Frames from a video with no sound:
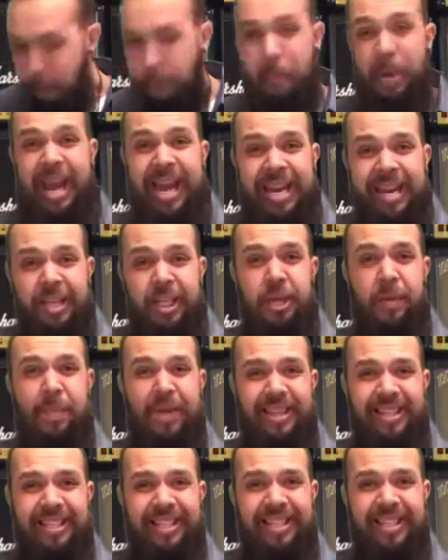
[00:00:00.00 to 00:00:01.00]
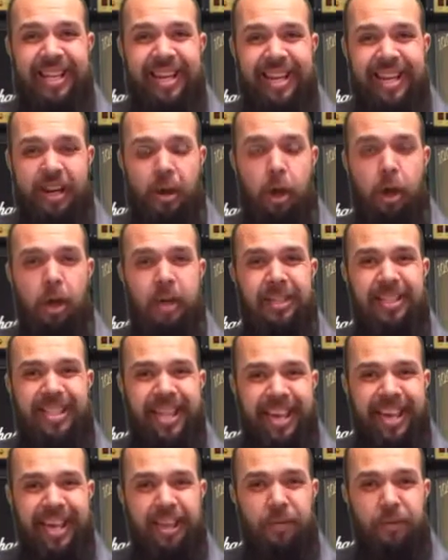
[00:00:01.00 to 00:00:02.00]
Benjamin string,
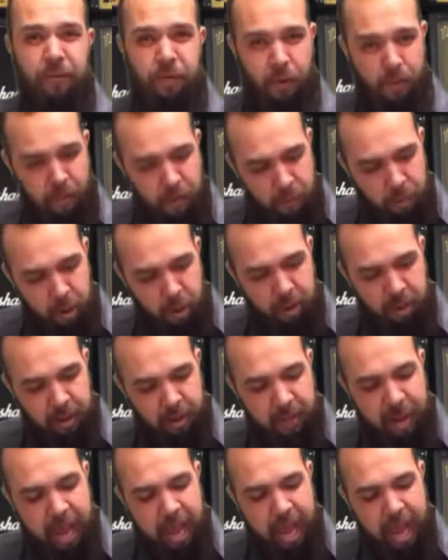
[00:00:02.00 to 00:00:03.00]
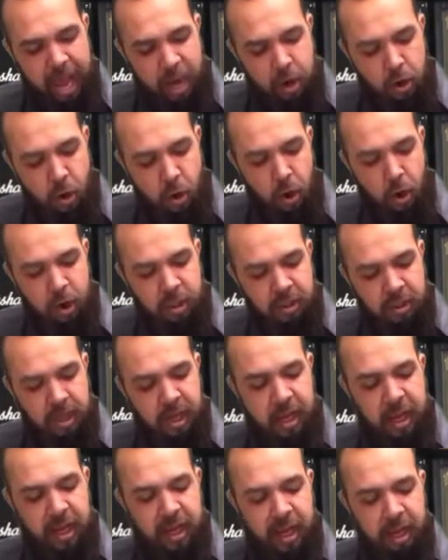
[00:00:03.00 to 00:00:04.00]
2nd from the bottom. And last,
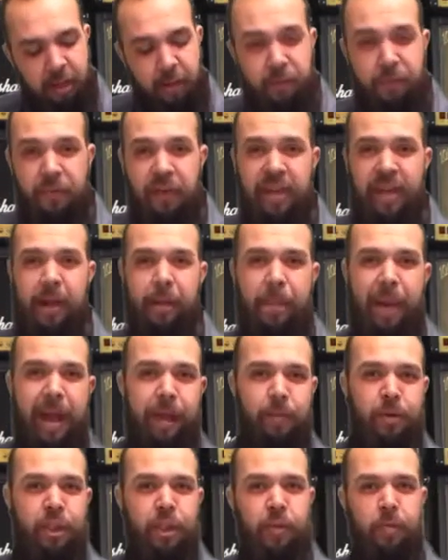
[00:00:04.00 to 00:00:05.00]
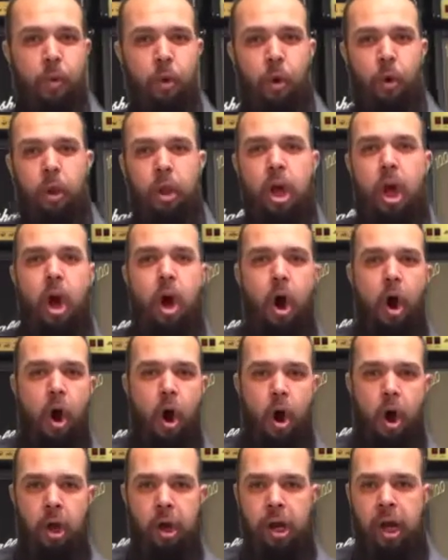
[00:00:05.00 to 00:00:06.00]
little finger, baby small,
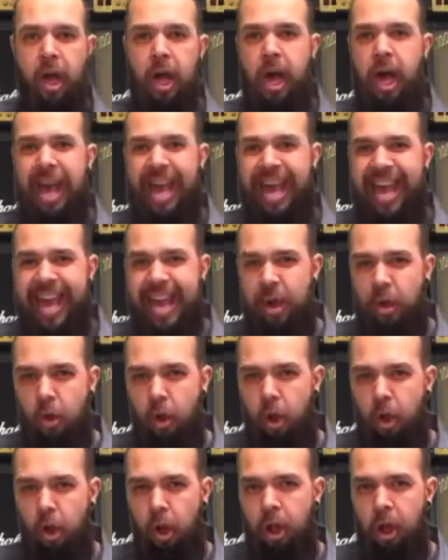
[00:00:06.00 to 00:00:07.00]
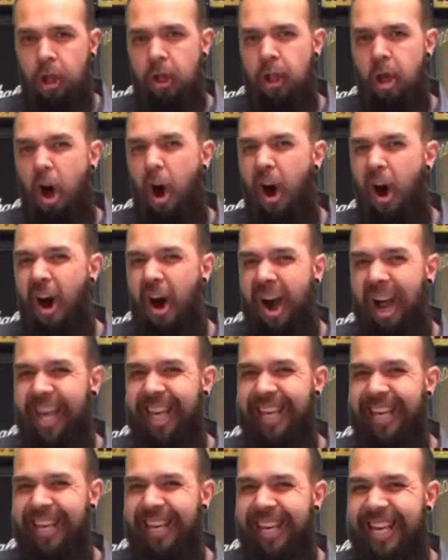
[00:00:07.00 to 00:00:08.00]
on Errol, the high
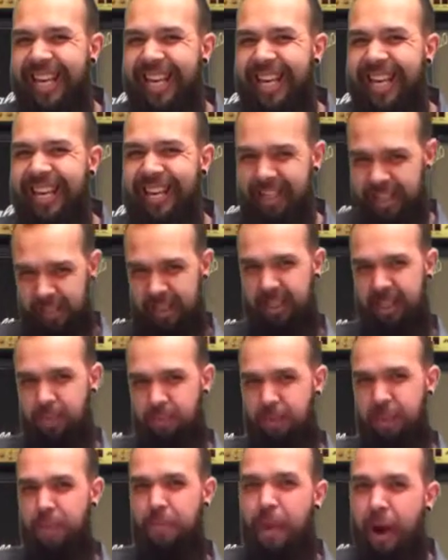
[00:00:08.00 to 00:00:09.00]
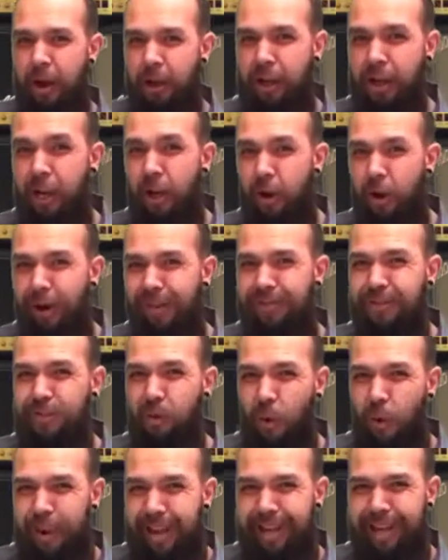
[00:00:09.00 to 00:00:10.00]
E. It's been smoking a lot of
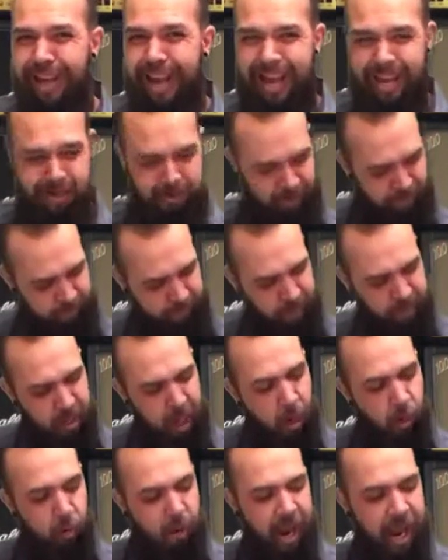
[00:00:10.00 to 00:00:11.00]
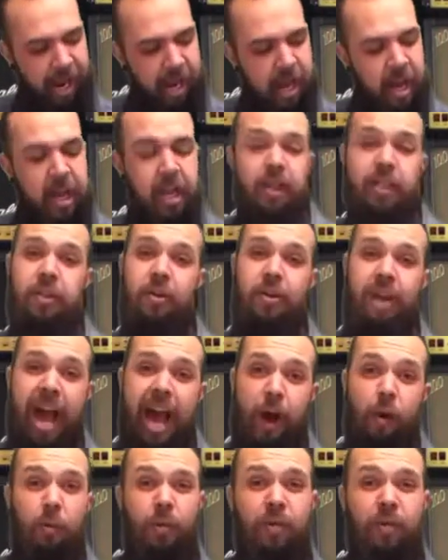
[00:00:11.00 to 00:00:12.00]
Zol again. Okay, so
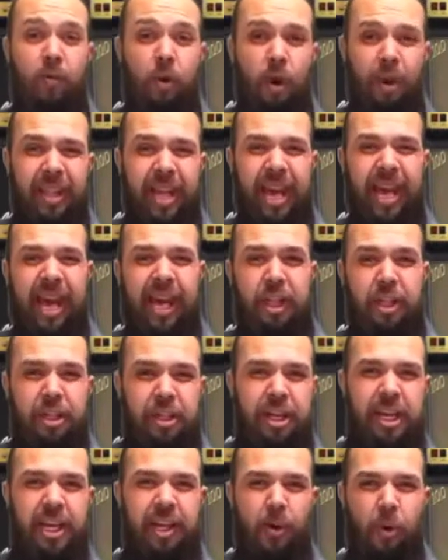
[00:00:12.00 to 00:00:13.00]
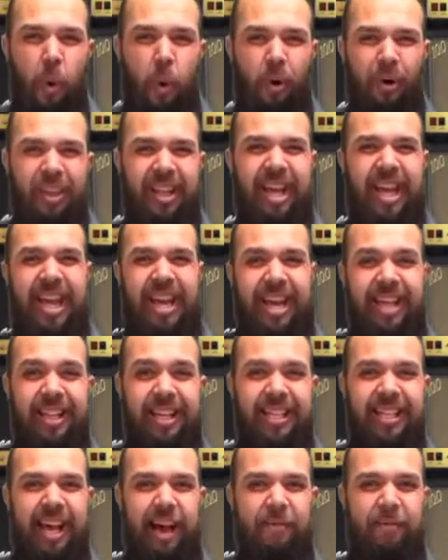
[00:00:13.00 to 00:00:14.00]
now we've got a G chord. Let
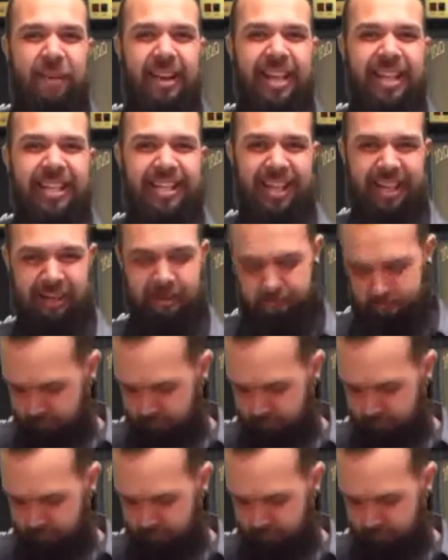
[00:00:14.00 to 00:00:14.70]
us have a listen.